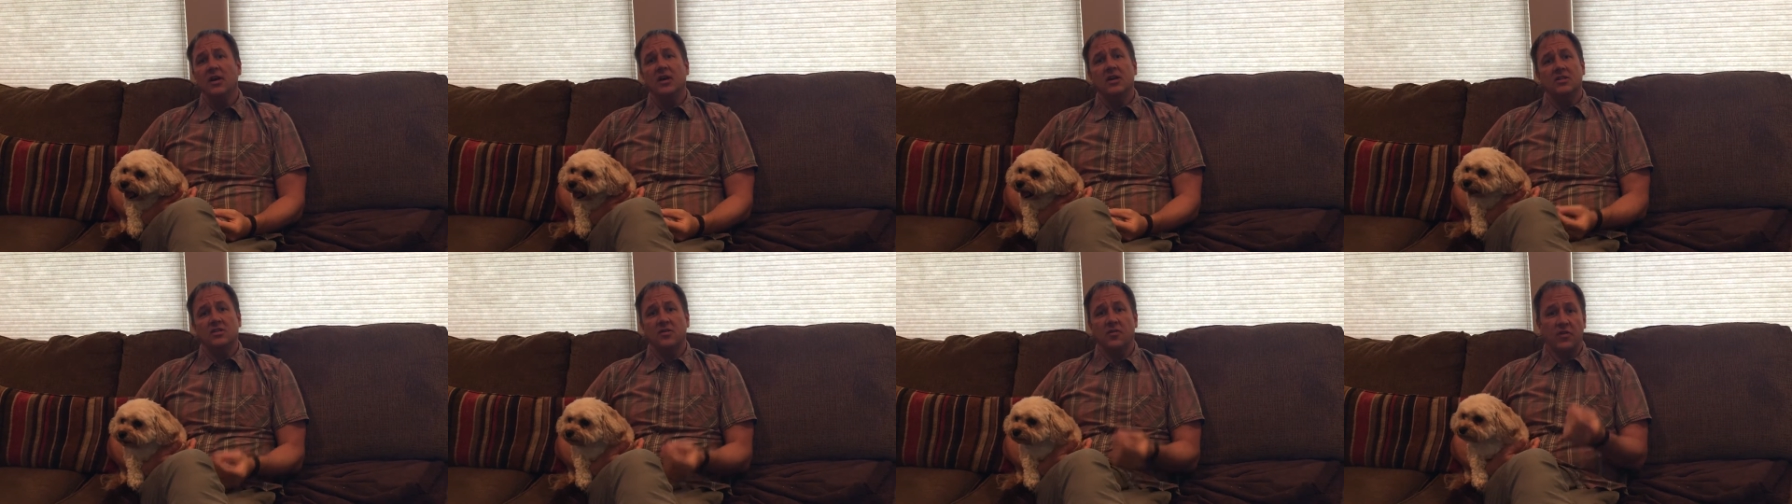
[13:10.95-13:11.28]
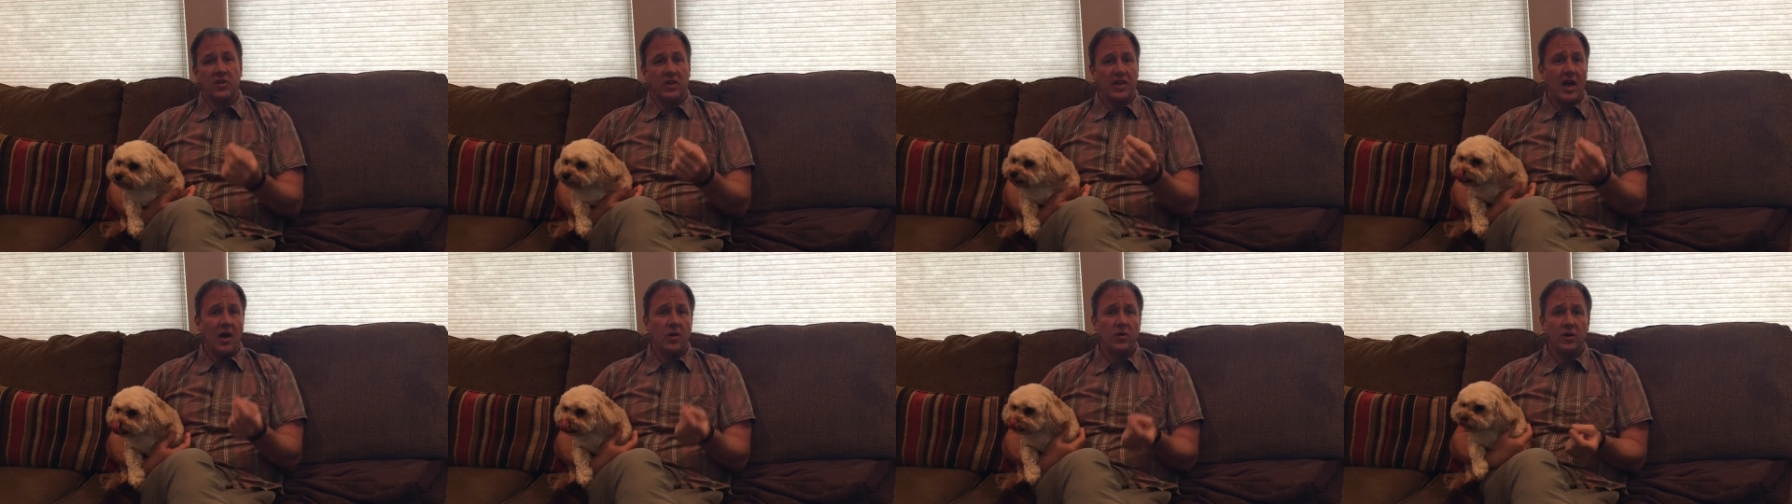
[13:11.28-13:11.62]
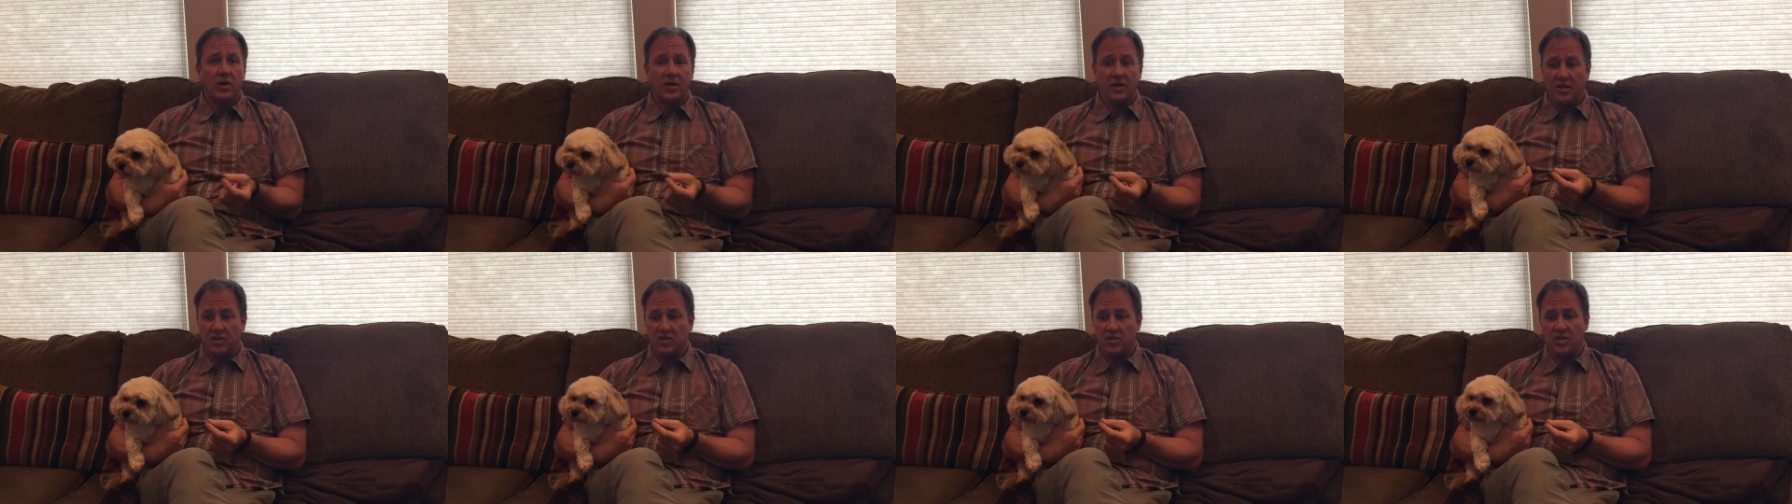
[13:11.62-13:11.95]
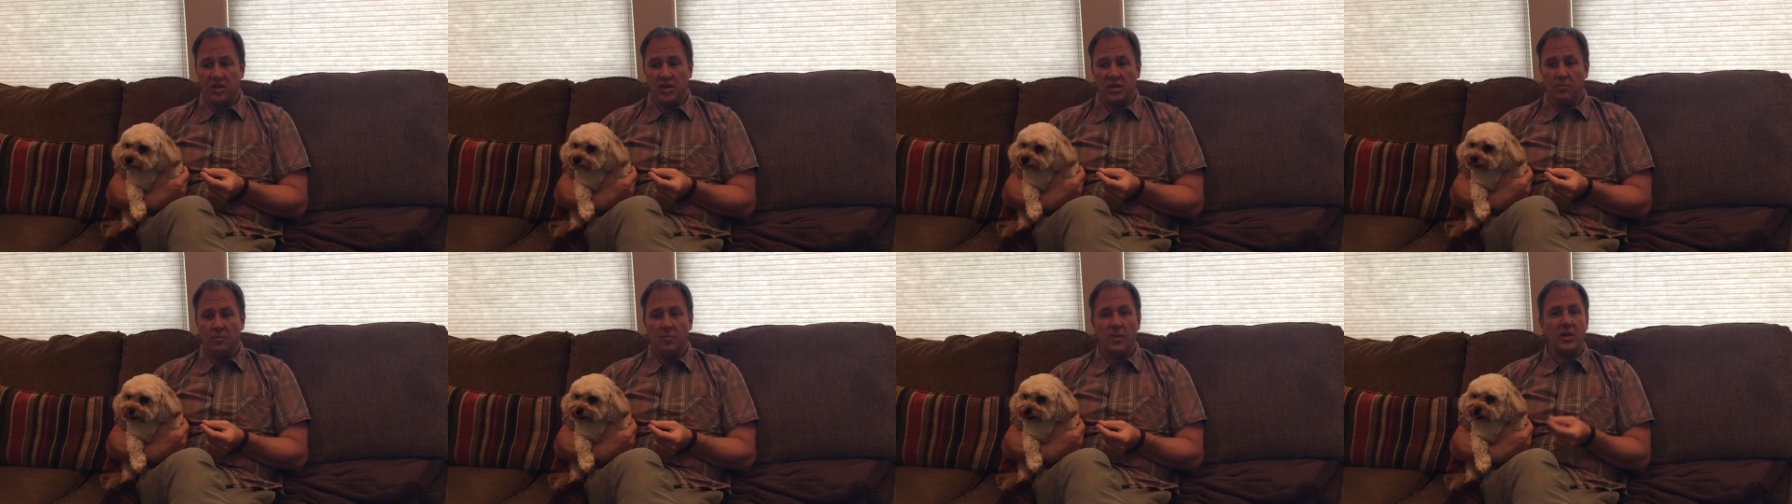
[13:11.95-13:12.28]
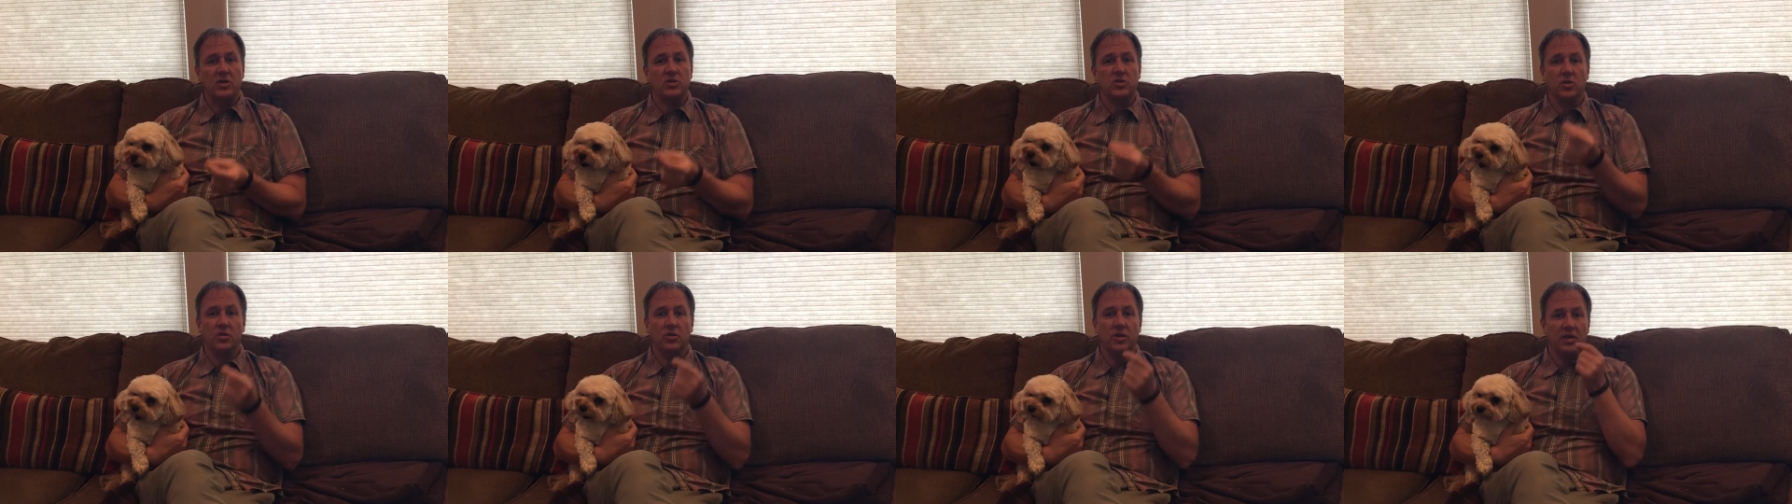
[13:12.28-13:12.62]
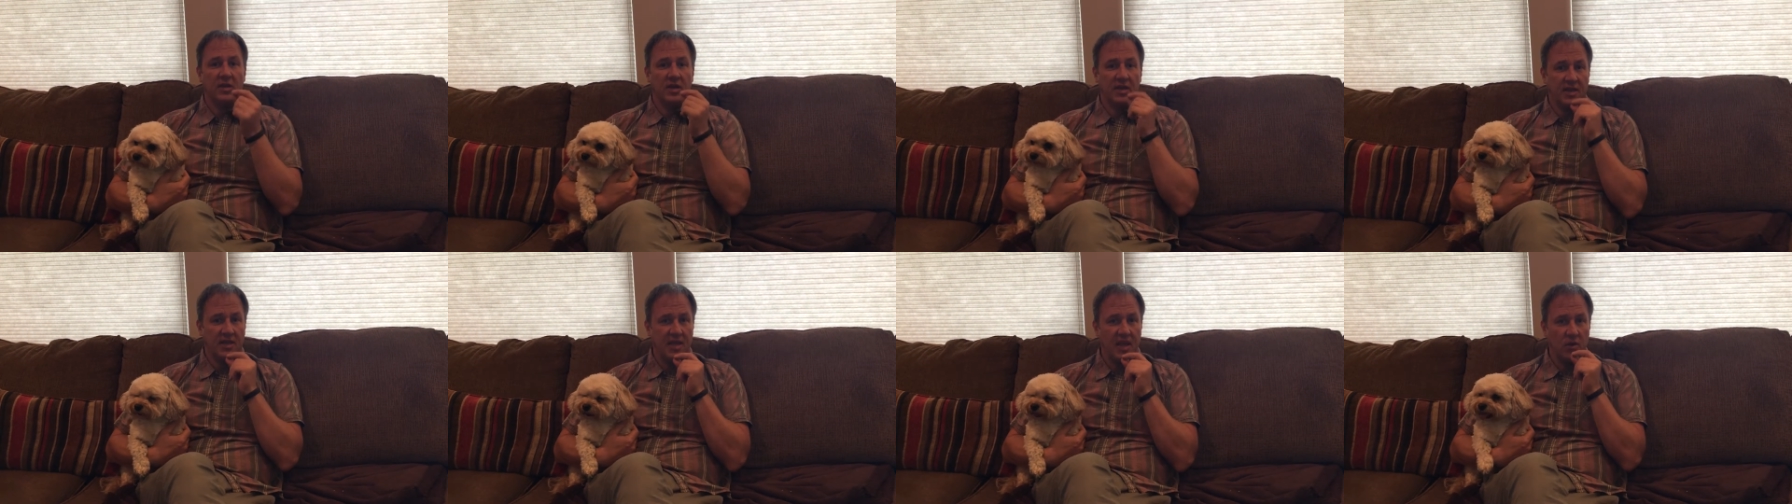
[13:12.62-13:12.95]
So for the counter conditioning, make sure
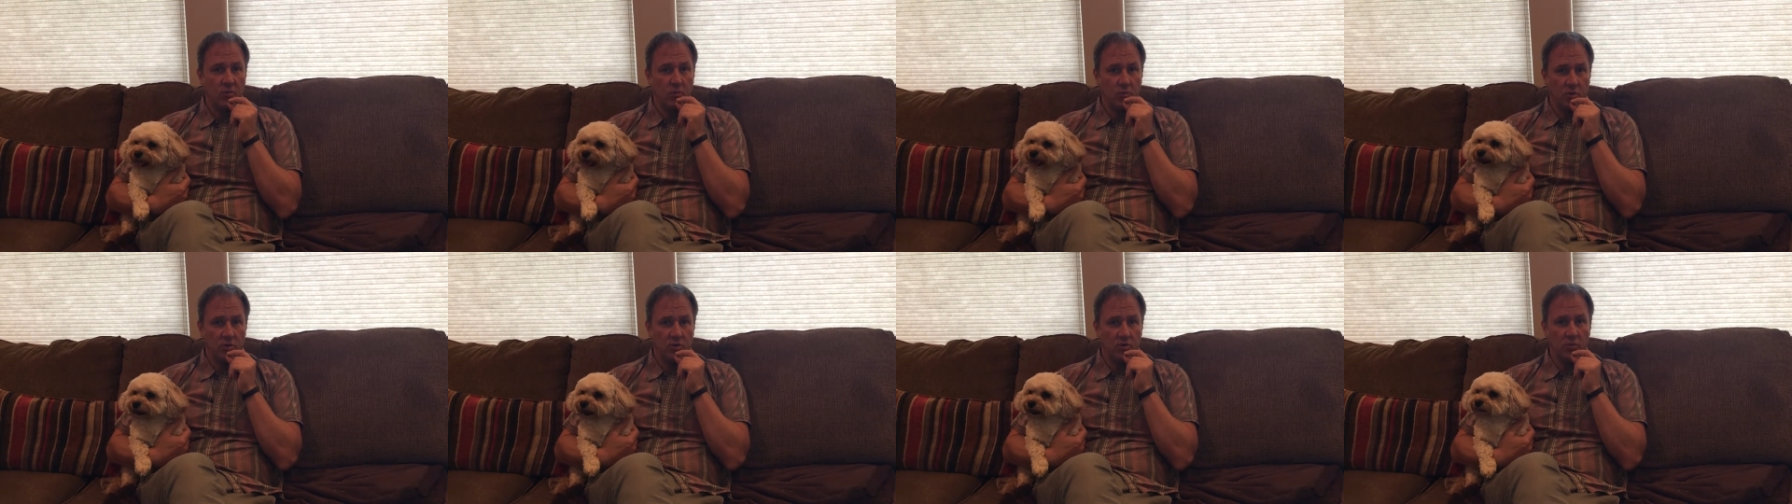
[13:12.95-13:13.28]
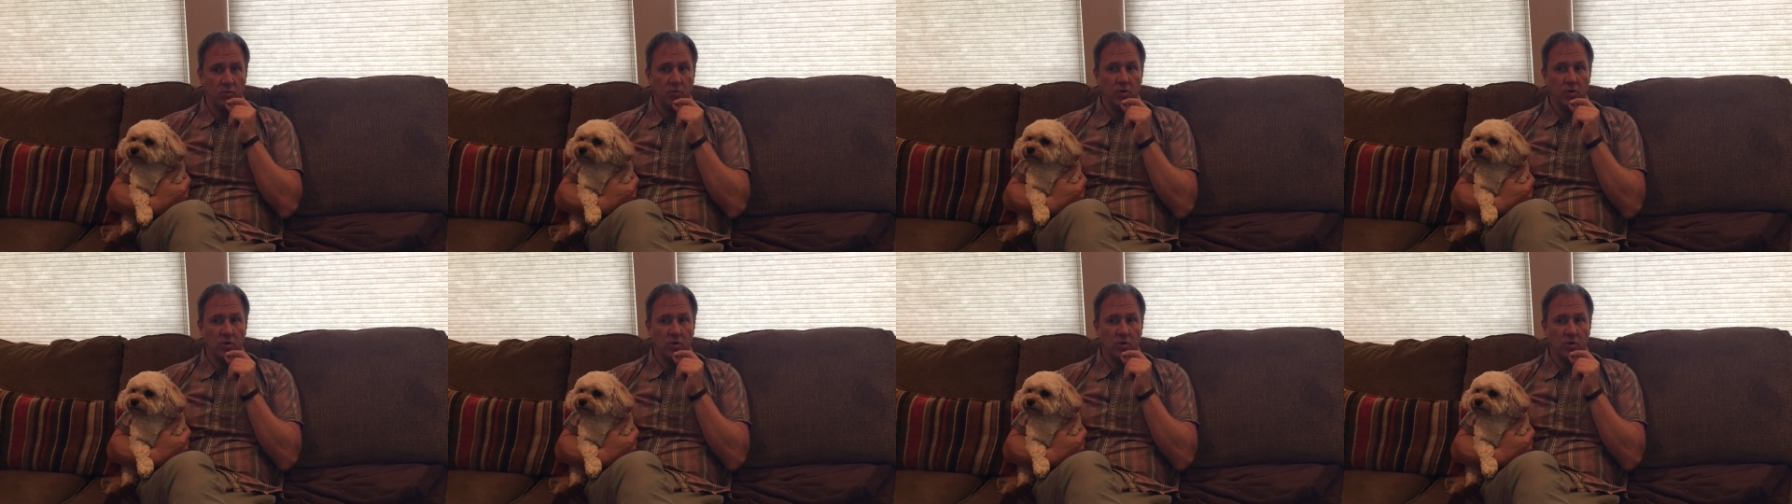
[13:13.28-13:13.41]
that, again, we're,